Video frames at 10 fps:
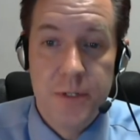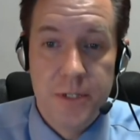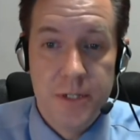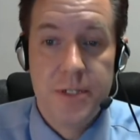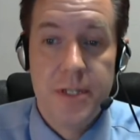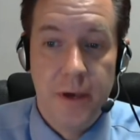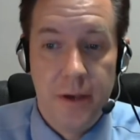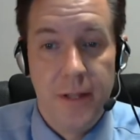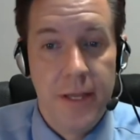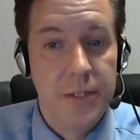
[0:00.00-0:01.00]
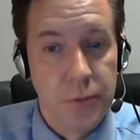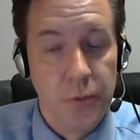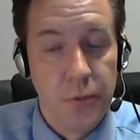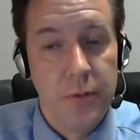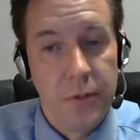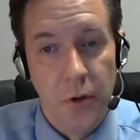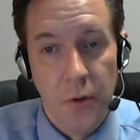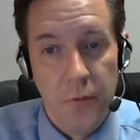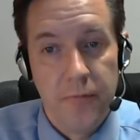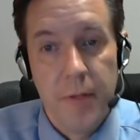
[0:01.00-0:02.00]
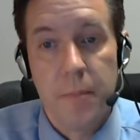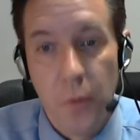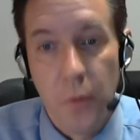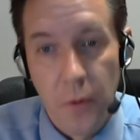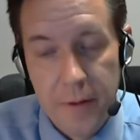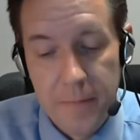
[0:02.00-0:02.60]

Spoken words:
which is the online tool called Flipboard.